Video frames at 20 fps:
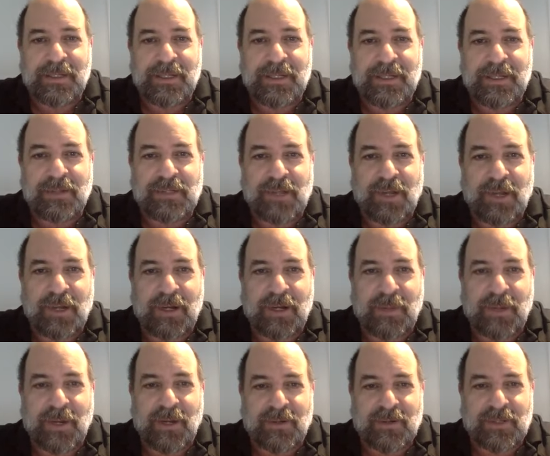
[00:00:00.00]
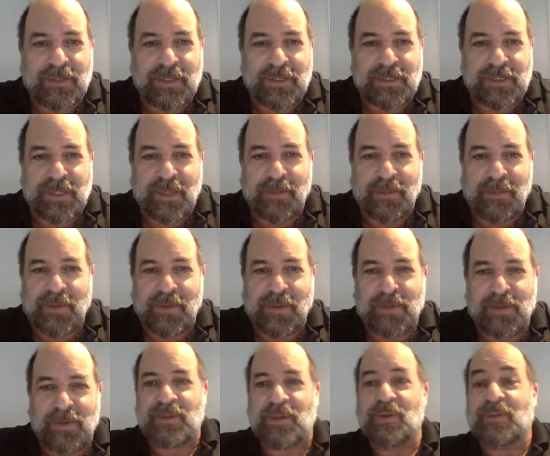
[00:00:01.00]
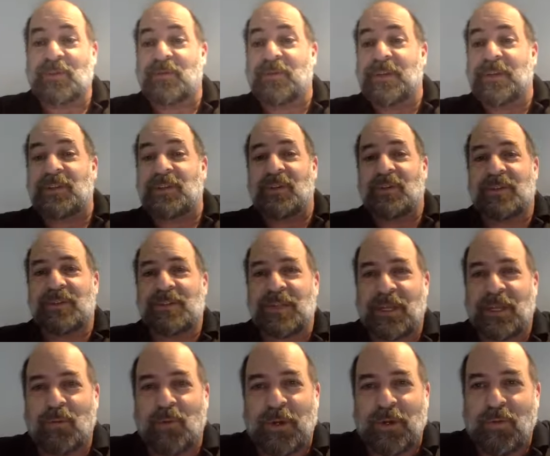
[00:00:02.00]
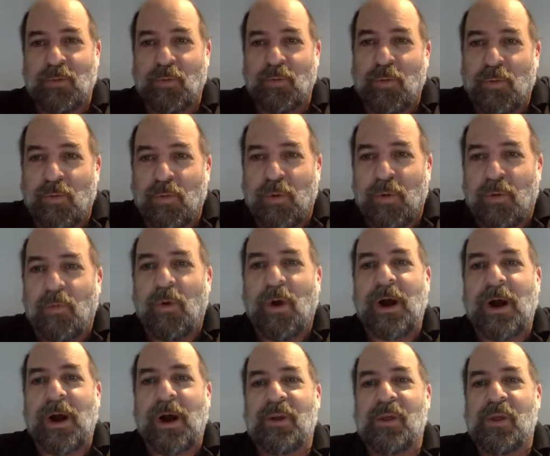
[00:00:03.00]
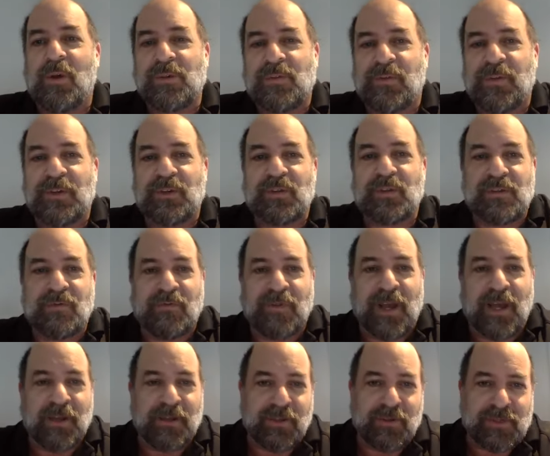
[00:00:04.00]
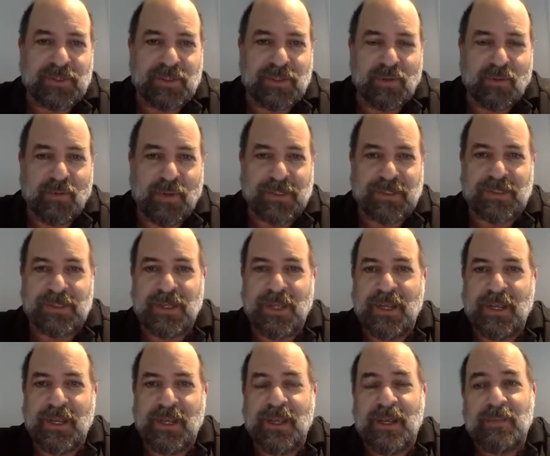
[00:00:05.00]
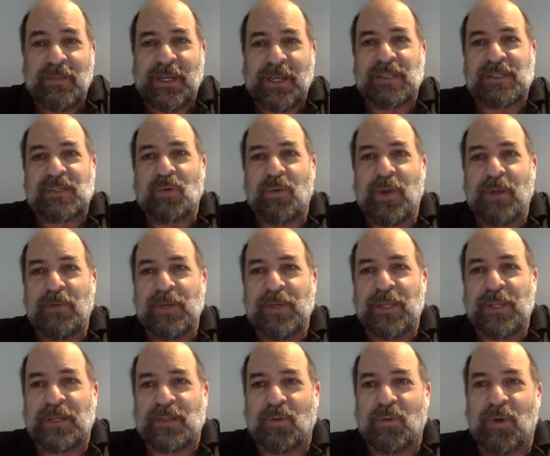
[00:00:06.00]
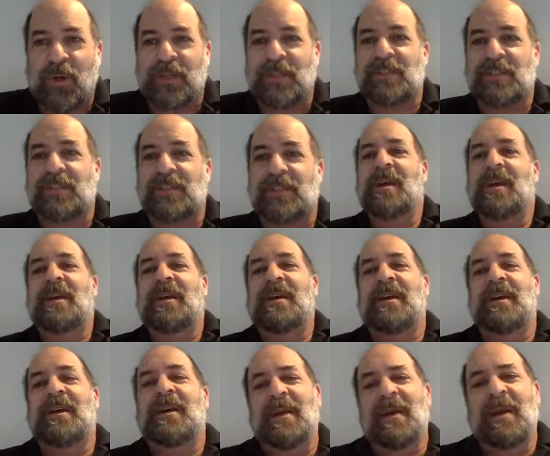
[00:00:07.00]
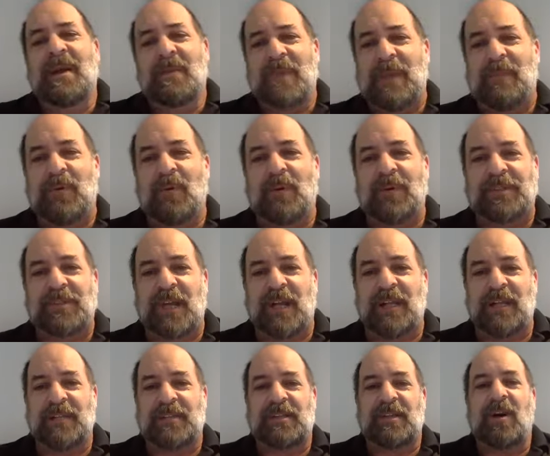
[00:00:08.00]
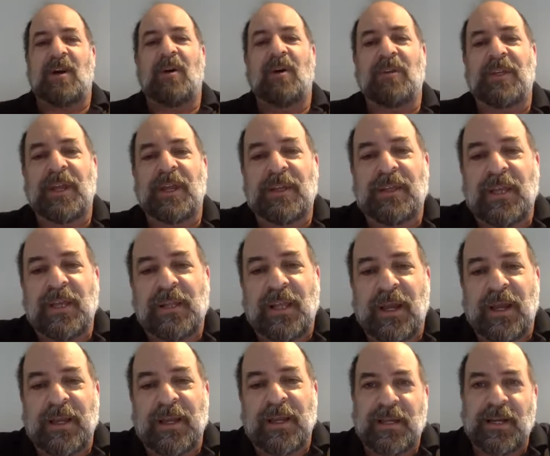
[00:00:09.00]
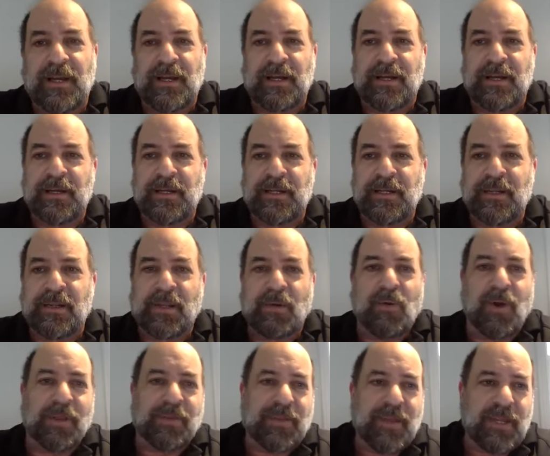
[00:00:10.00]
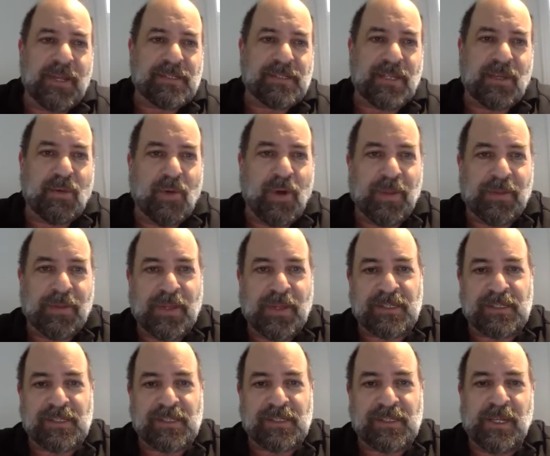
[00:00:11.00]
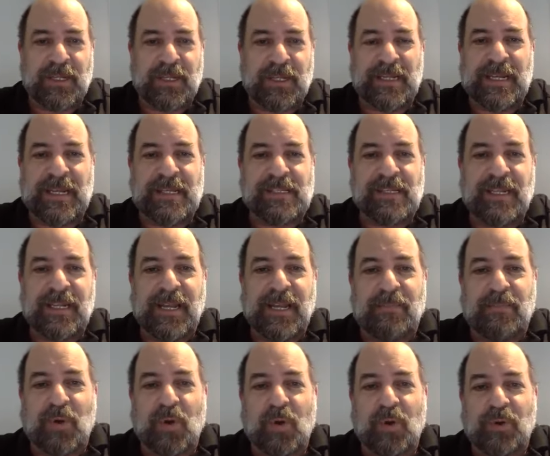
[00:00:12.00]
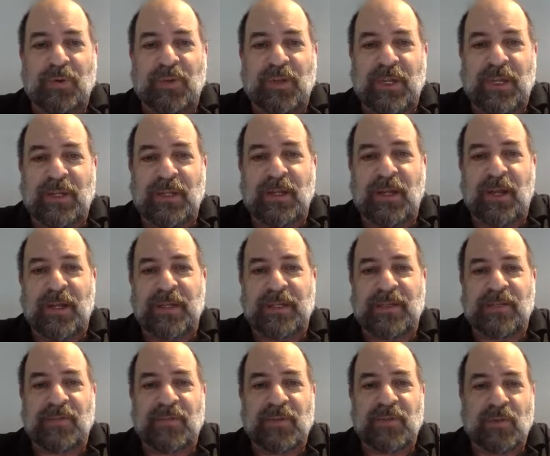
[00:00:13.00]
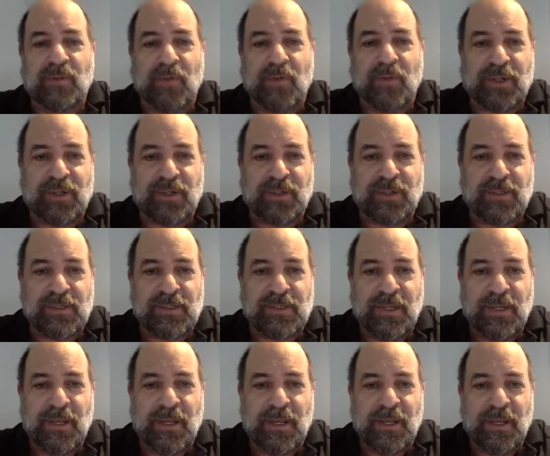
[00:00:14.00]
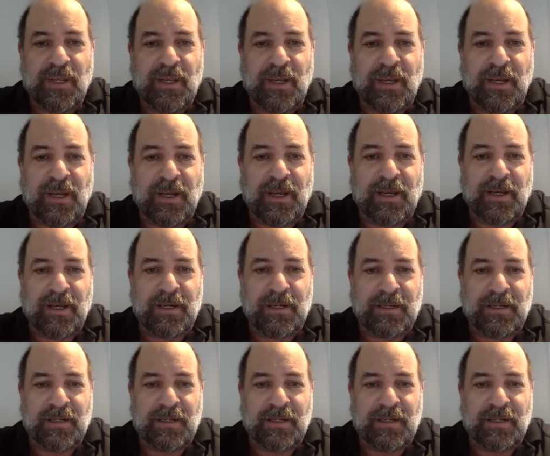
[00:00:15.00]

talk about some of those features, like why are those features of value to you? Because the way we like to work is people will tell us, oh, they like they want this, and it's easy to get pulled in a lot of different directions. We don't